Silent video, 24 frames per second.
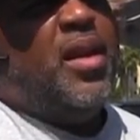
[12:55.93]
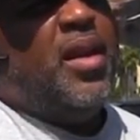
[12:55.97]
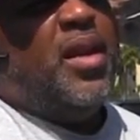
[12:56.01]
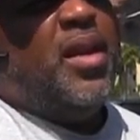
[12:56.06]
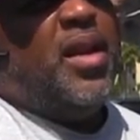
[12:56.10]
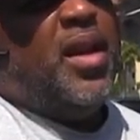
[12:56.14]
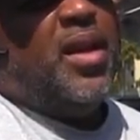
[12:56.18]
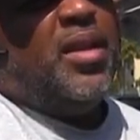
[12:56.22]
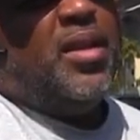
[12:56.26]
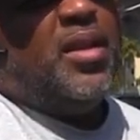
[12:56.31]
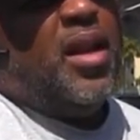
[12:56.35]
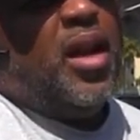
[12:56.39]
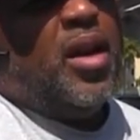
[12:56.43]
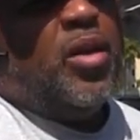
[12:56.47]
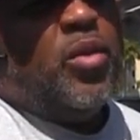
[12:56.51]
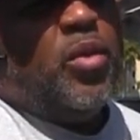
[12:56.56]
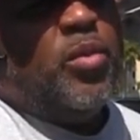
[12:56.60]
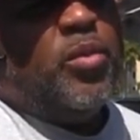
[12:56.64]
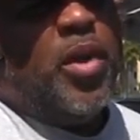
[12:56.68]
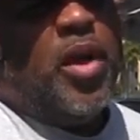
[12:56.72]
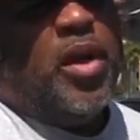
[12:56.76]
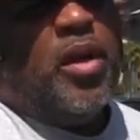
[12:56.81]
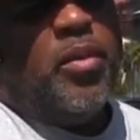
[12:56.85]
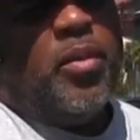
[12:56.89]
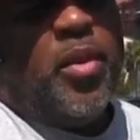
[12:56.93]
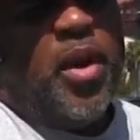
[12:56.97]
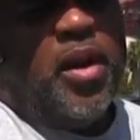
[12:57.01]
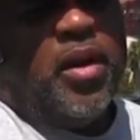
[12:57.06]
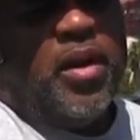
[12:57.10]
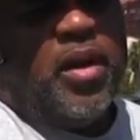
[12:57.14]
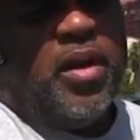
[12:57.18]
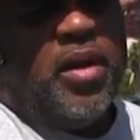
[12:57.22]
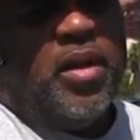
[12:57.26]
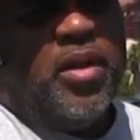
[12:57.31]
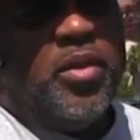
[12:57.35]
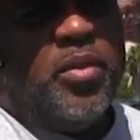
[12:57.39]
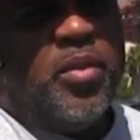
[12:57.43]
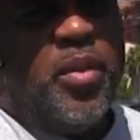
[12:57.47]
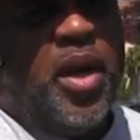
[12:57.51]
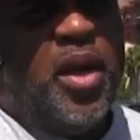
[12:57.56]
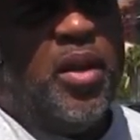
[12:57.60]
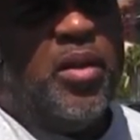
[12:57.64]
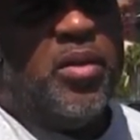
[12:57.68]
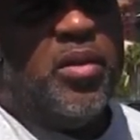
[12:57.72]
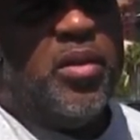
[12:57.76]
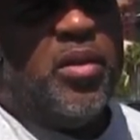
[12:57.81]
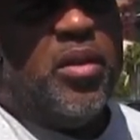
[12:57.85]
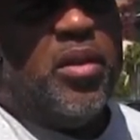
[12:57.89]
And that's not what America is
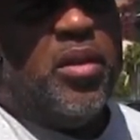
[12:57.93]
about.